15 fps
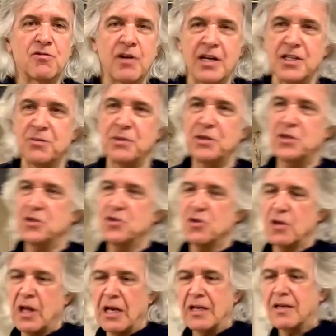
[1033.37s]
transmission. So a
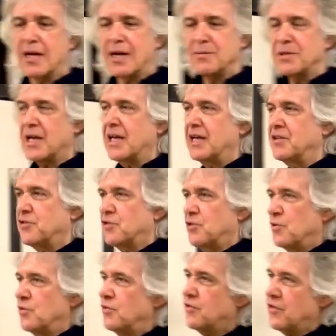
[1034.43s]
lot of times I get
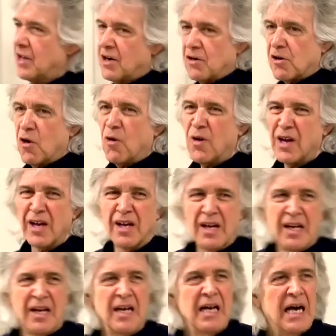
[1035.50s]
students that are going,
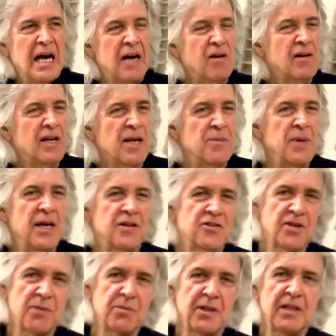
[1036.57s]
how can I make
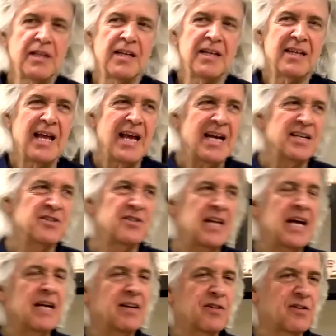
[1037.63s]
something that has
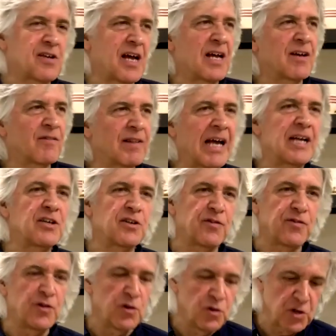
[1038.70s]
that kind of light
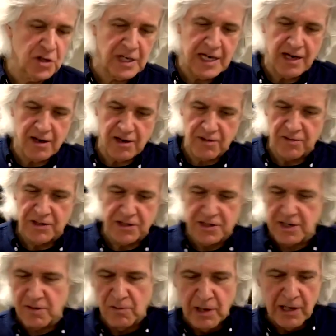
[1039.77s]
diffusion
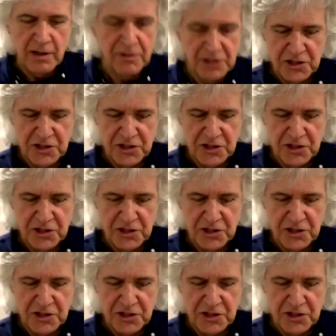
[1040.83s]
characteristic? Well,